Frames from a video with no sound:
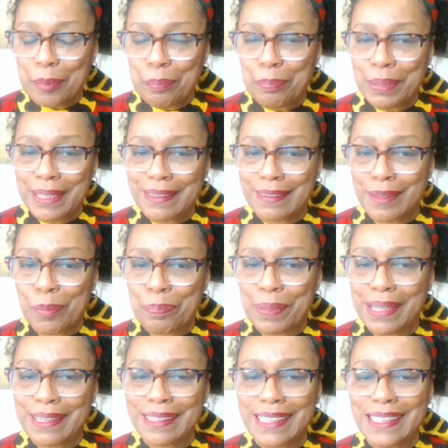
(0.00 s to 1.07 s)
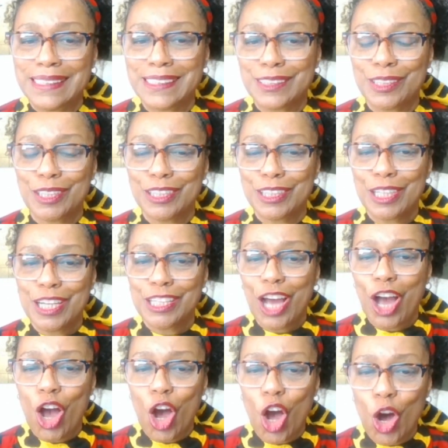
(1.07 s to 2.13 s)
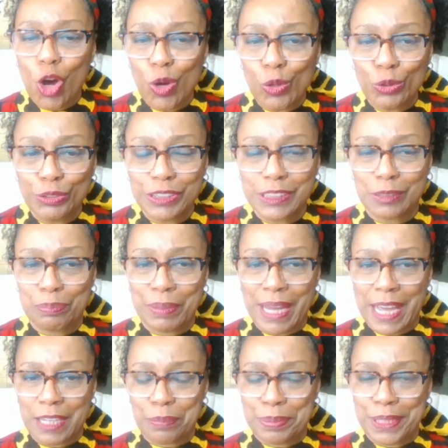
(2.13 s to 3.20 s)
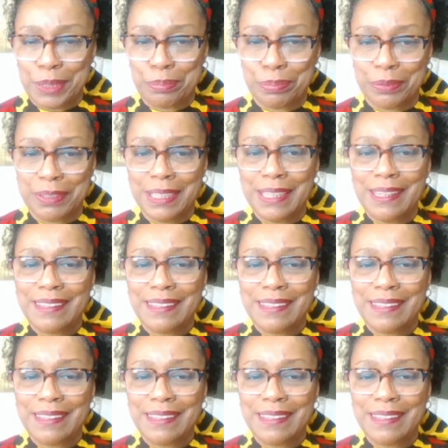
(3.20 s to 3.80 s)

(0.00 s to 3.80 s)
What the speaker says: but the police hosed Black people.